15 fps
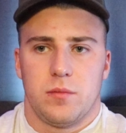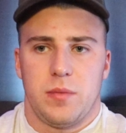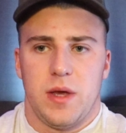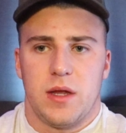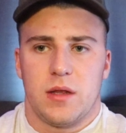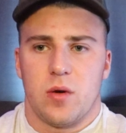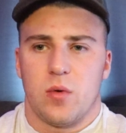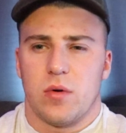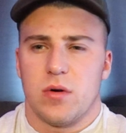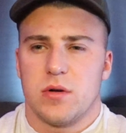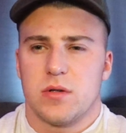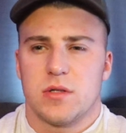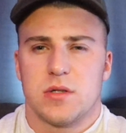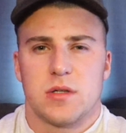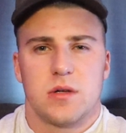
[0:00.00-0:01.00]
being the
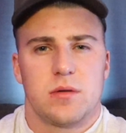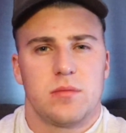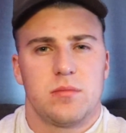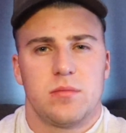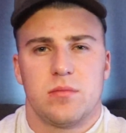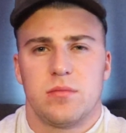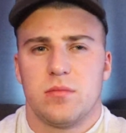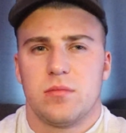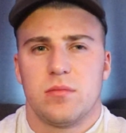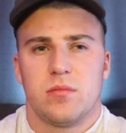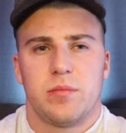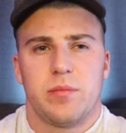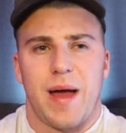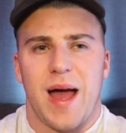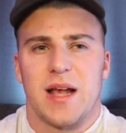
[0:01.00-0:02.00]
worst
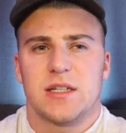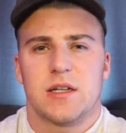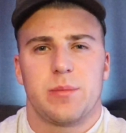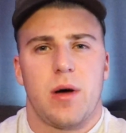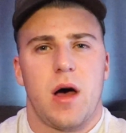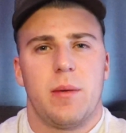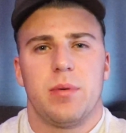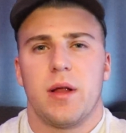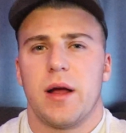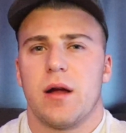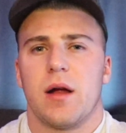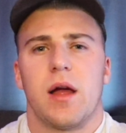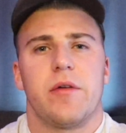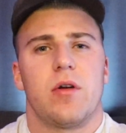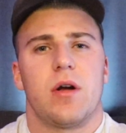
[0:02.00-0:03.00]
basketball
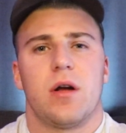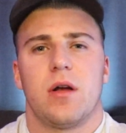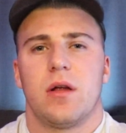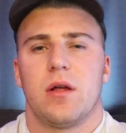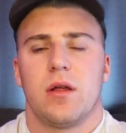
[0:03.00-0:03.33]
player ever?